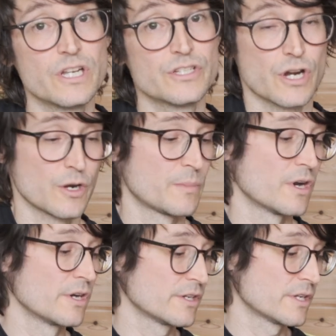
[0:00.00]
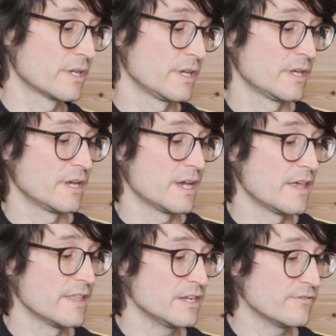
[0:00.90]
guitar part,
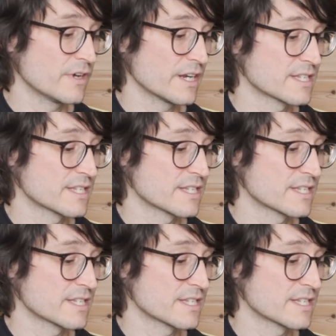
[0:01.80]
and then you've got a